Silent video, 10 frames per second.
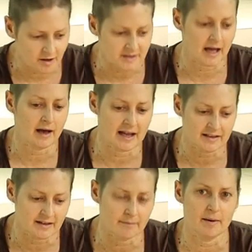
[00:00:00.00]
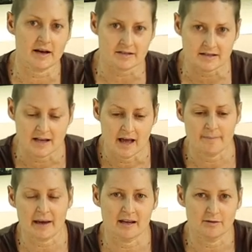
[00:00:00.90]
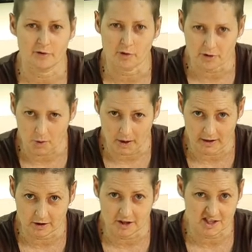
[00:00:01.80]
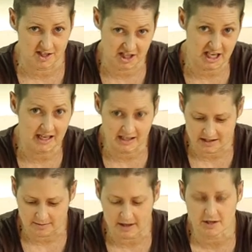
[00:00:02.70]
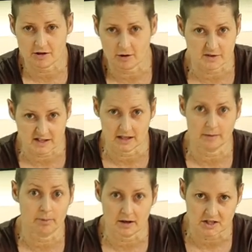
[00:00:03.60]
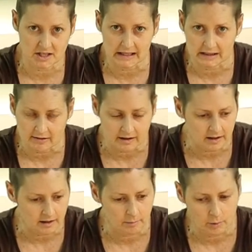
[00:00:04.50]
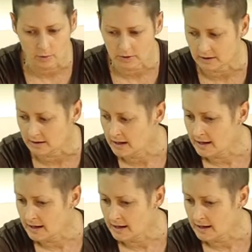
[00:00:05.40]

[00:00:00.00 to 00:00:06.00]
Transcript: I was uh, under the bus back and forth quite a lot, just checking to make sure I wasn't going to puncture anything important.